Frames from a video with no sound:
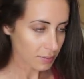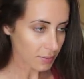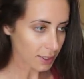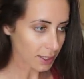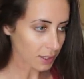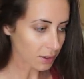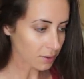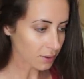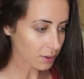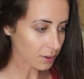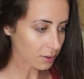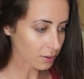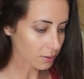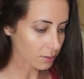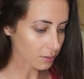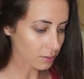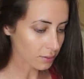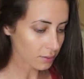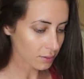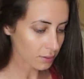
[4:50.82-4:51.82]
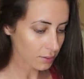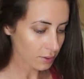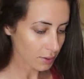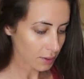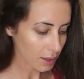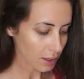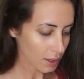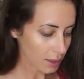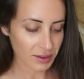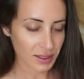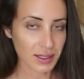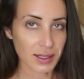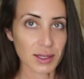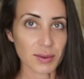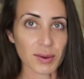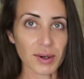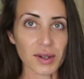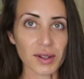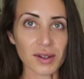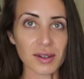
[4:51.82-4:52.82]
I don't know.
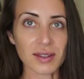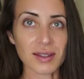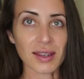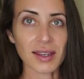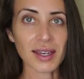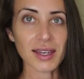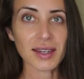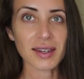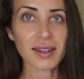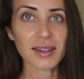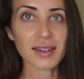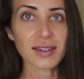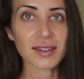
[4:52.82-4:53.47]
What it looks like.